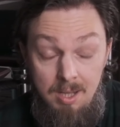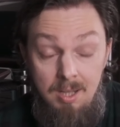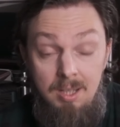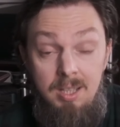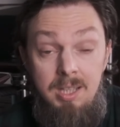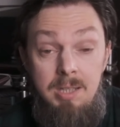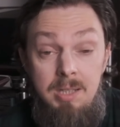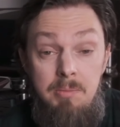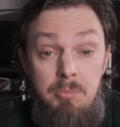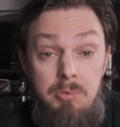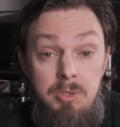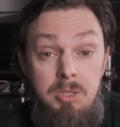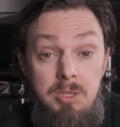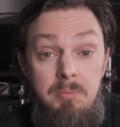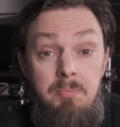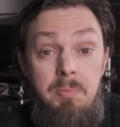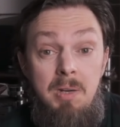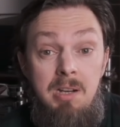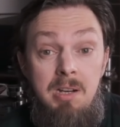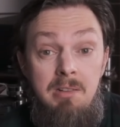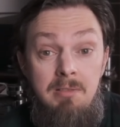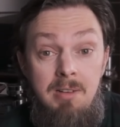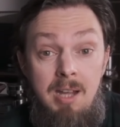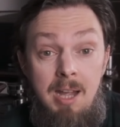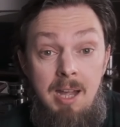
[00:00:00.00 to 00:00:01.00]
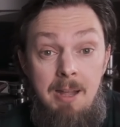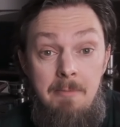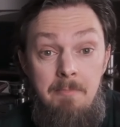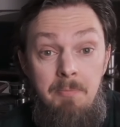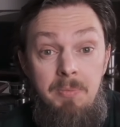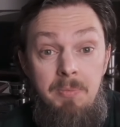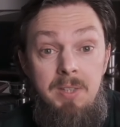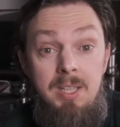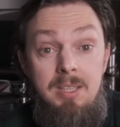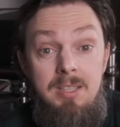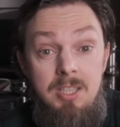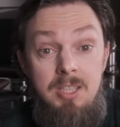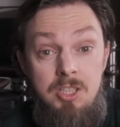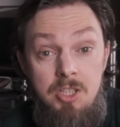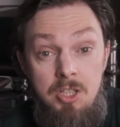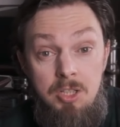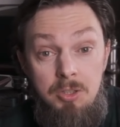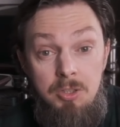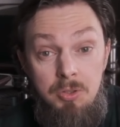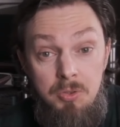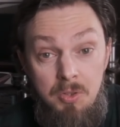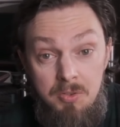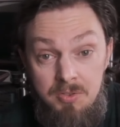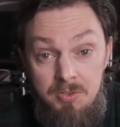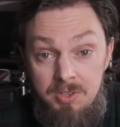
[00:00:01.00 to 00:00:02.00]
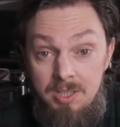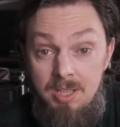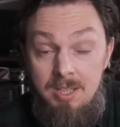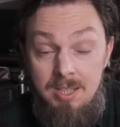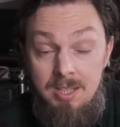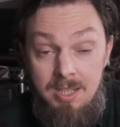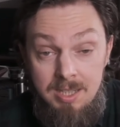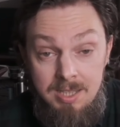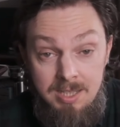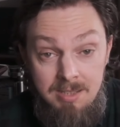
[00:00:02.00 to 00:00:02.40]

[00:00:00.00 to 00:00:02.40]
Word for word: And she would be right, it's a damn